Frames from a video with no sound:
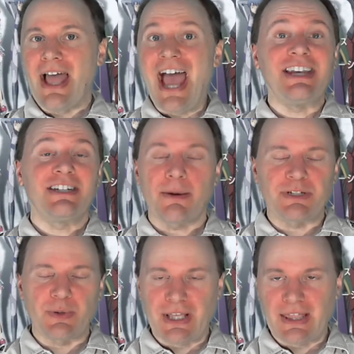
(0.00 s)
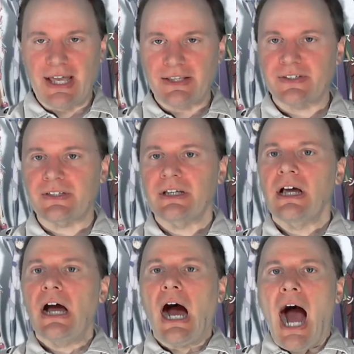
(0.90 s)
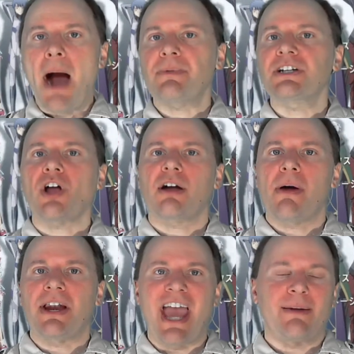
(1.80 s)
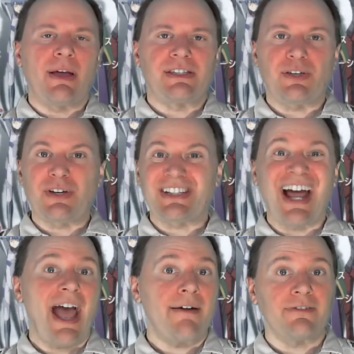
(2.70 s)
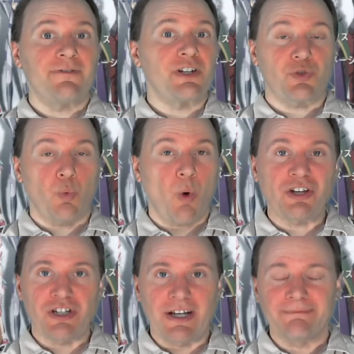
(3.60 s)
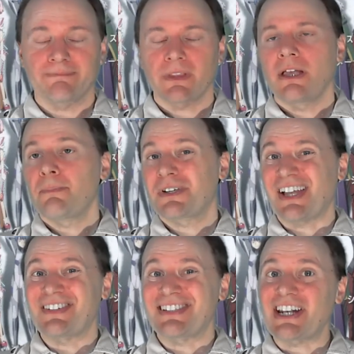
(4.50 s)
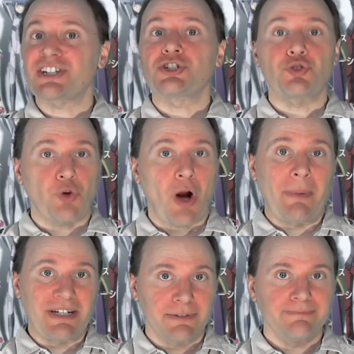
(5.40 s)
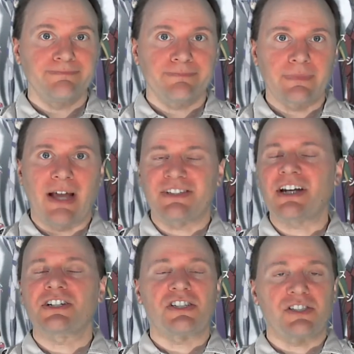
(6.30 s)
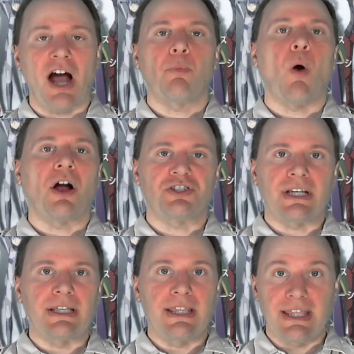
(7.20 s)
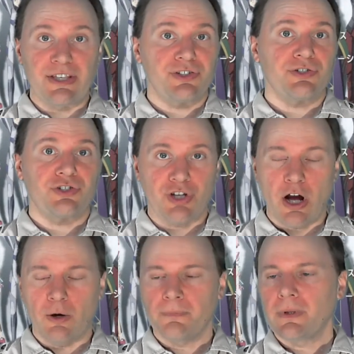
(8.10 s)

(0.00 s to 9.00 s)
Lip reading: end up doing this. I'm going to talk about an anime series that I haven't finished watching, because I've decided to drop it. I decided to stop watching this show.